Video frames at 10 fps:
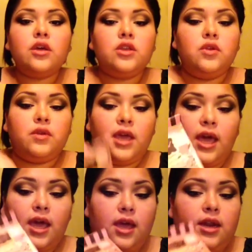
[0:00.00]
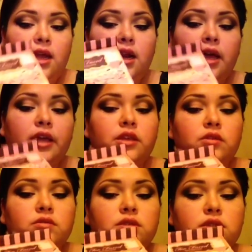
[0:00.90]
you can, and I
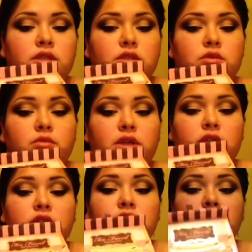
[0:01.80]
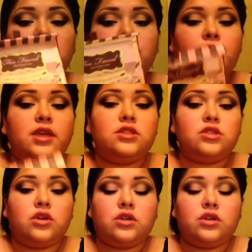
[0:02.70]
use this one. It's Too Faced